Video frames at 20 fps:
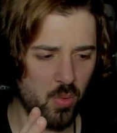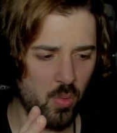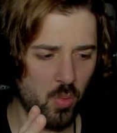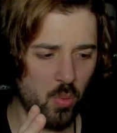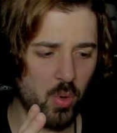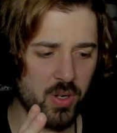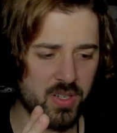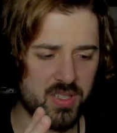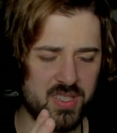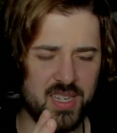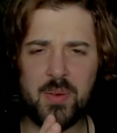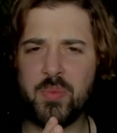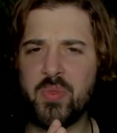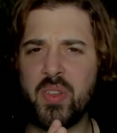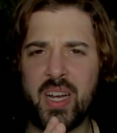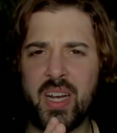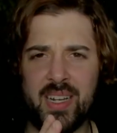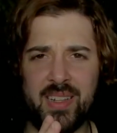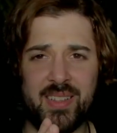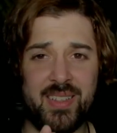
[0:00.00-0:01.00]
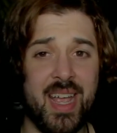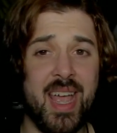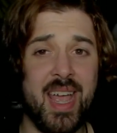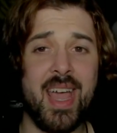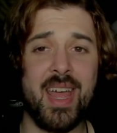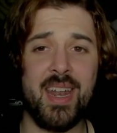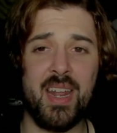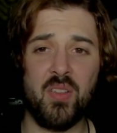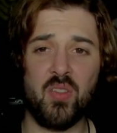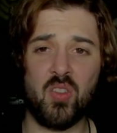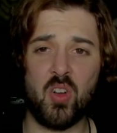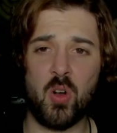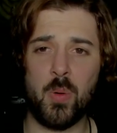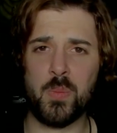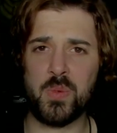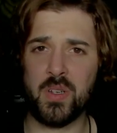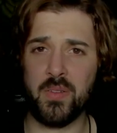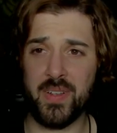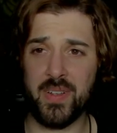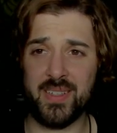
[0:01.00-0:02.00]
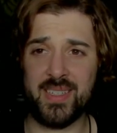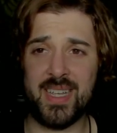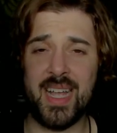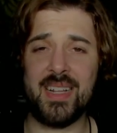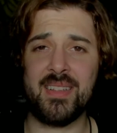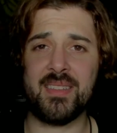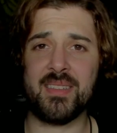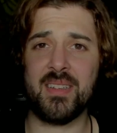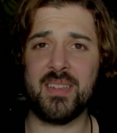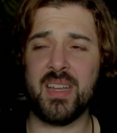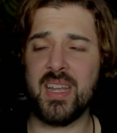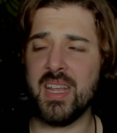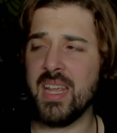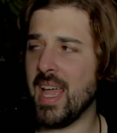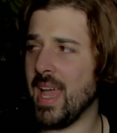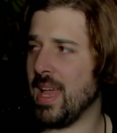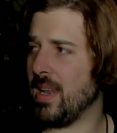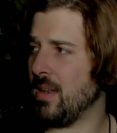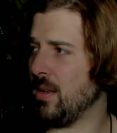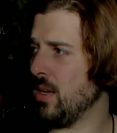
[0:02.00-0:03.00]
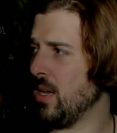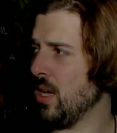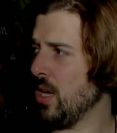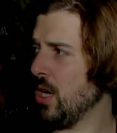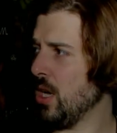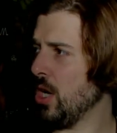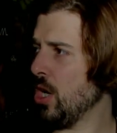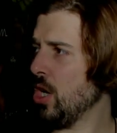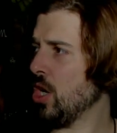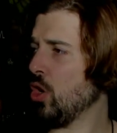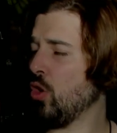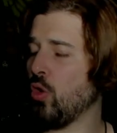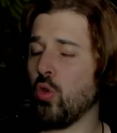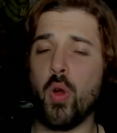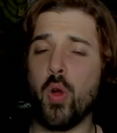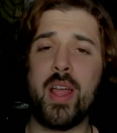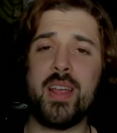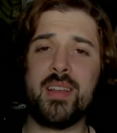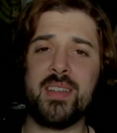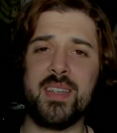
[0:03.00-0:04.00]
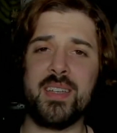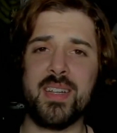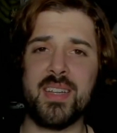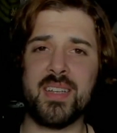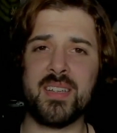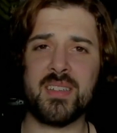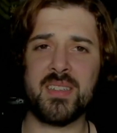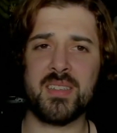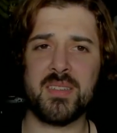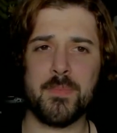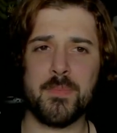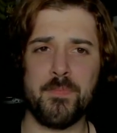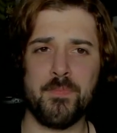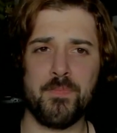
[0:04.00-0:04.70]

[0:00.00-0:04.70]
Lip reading: what seems like a 10 in terms of intensity and craziness,